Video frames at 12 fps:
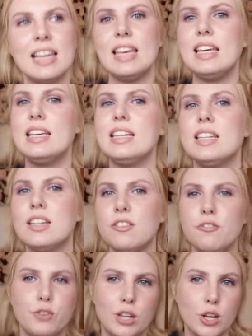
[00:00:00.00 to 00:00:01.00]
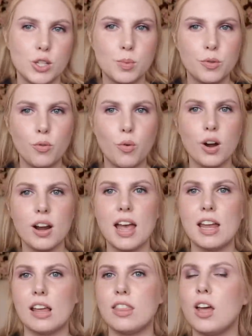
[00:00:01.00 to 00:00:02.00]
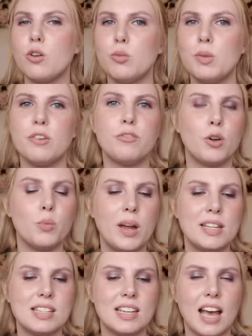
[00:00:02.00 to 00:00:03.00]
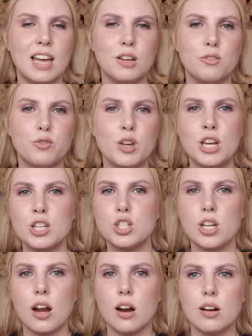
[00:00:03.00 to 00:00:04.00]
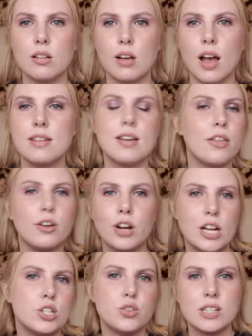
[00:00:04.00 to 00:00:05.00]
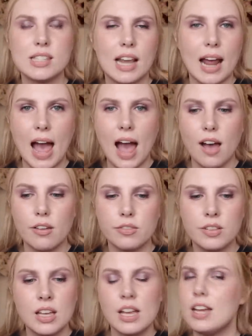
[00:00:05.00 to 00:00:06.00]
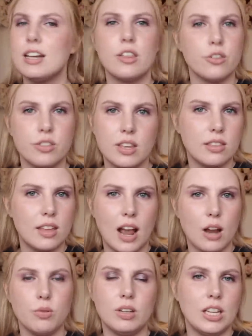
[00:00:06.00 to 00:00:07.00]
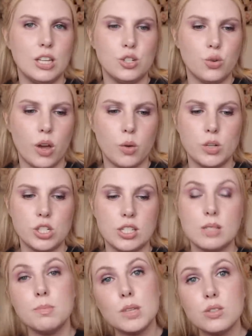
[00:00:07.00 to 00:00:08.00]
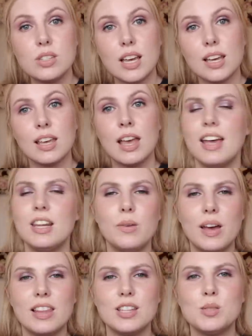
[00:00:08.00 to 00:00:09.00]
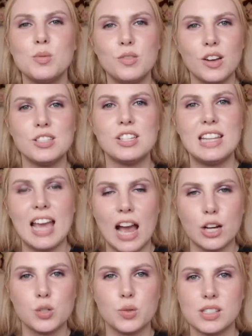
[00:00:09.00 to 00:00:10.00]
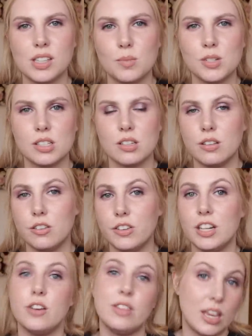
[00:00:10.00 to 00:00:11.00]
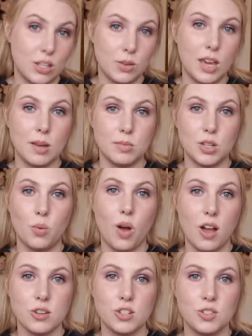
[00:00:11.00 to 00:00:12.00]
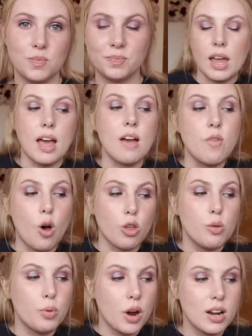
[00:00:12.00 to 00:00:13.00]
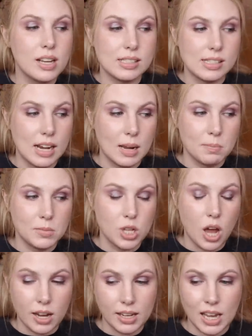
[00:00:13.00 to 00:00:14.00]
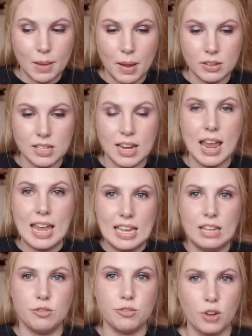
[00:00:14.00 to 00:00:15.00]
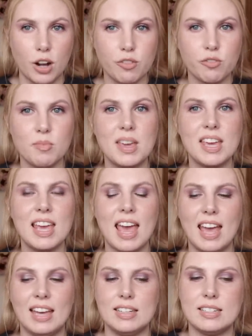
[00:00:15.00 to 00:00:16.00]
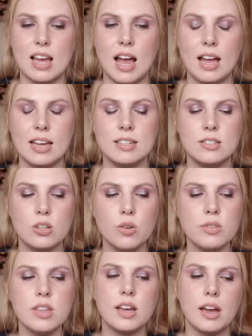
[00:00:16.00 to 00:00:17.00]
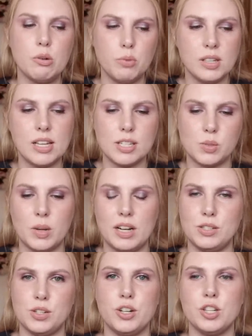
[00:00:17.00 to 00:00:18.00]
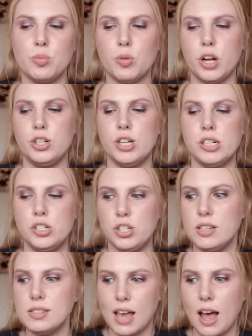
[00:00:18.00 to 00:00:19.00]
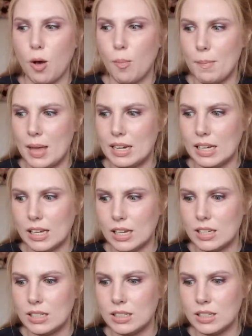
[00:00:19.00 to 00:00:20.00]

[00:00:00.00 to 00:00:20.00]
in videos before, and I thought it would be a fun way to kind of share another interest that I have, another thing that I really enjoy, which is music. Anyway, let's move on to the actual subject of the video that you came to watch. I have all the products that I'm talking about today in front of me, and I don't think I realized when I started the project just how many